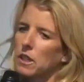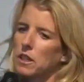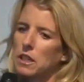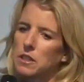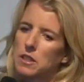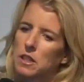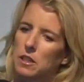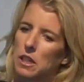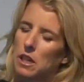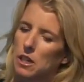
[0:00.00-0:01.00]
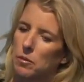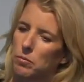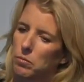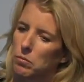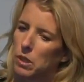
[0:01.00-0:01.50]
of the things that
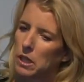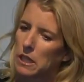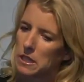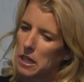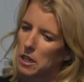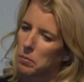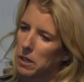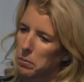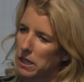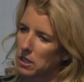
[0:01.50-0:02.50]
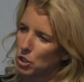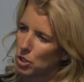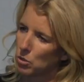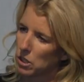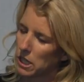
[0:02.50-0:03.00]
um, really excited me about
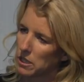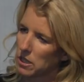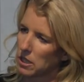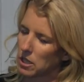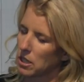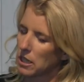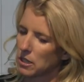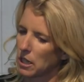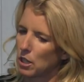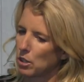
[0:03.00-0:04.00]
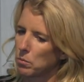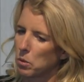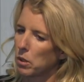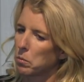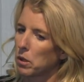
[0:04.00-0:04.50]
this story, as I as I
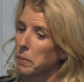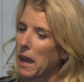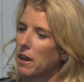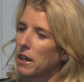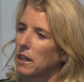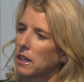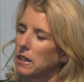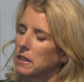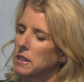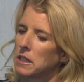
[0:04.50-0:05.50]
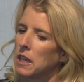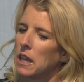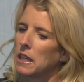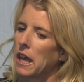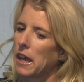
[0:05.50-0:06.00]
learned more and more about it, is
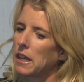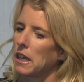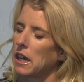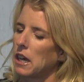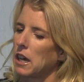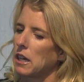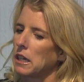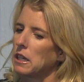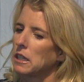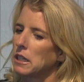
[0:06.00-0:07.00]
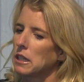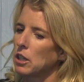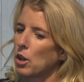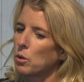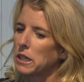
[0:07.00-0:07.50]
that uh,
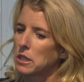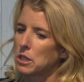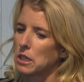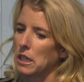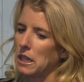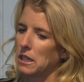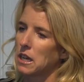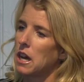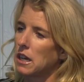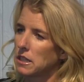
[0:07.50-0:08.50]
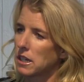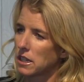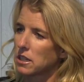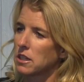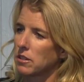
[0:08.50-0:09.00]
though it's in the
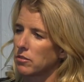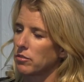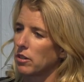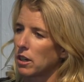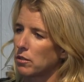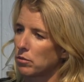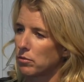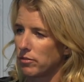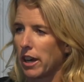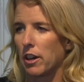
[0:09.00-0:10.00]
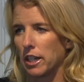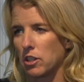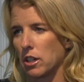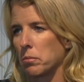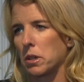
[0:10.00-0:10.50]
context of a
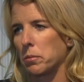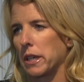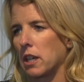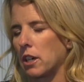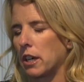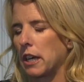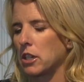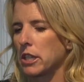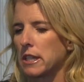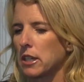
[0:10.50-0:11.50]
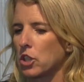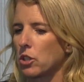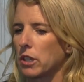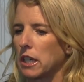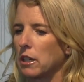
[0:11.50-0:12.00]
very dark moment in our nation's
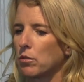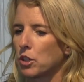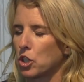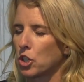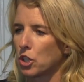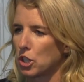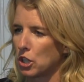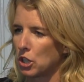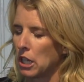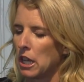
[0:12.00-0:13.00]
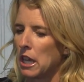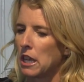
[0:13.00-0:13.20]
history, for sure,